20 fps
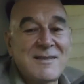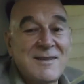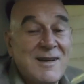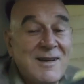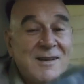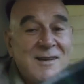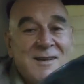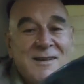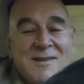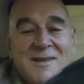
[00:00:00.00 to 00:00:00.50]
I
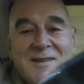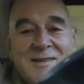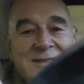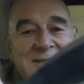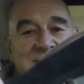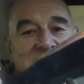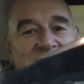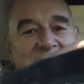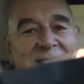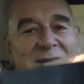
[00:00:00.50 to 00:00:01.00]
don't know.
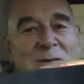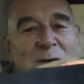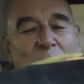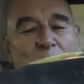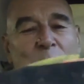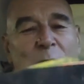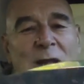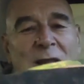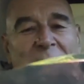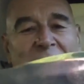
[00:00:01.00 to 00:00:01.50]
I
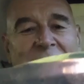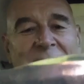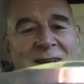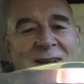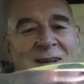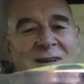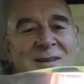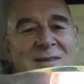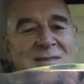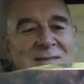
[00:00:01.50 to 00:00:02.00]
really like it
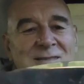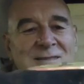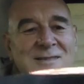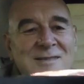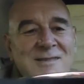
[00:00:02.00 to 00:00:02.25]
now.